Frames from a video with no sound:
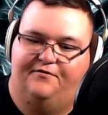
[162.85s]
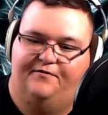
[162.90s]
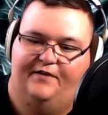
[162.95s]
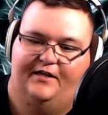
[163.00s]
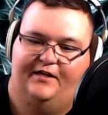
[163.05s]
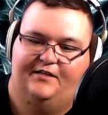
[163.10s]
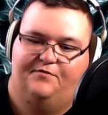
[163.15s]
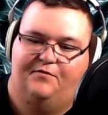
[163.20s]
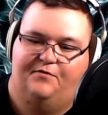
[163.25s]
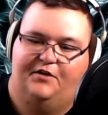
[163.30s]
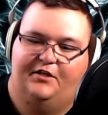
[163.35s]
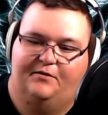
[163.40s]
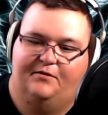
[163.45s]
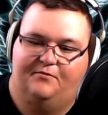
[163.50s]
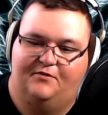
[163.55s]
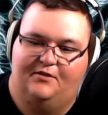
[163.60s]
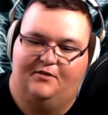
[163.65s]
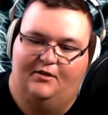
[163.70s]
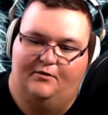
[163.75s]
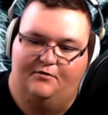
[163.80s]
fast,
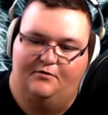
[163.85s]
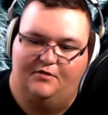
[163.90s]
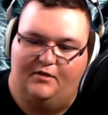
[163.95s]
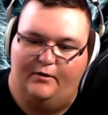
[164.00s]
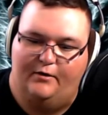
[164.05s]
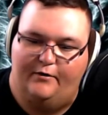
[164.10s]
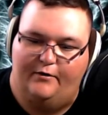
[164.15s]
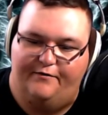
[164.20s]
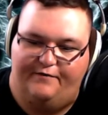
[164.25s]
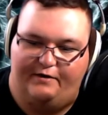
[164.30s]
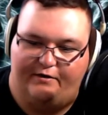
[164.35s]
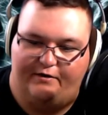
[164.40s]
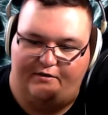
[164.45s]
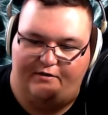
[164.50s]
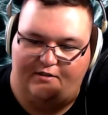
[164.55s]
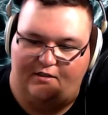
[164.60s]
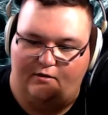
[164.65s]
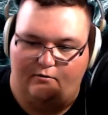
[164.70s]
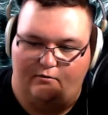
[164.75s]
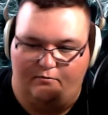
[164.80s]
medium, slow, slower, very
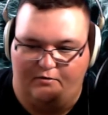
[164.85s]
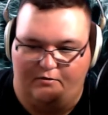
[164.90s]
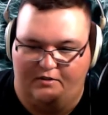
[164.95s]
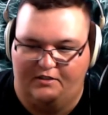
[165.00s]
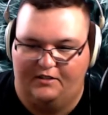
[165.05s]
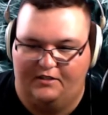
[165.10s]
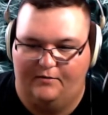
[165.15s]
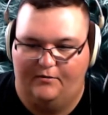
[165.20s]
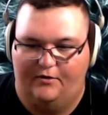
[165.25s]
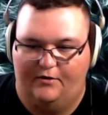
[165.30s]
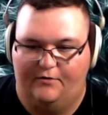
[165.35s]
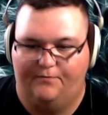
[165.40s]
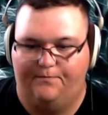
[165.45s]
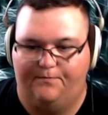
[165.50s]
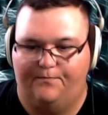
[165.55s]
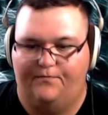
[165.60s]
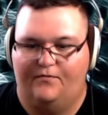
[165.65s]
slow, and placebo.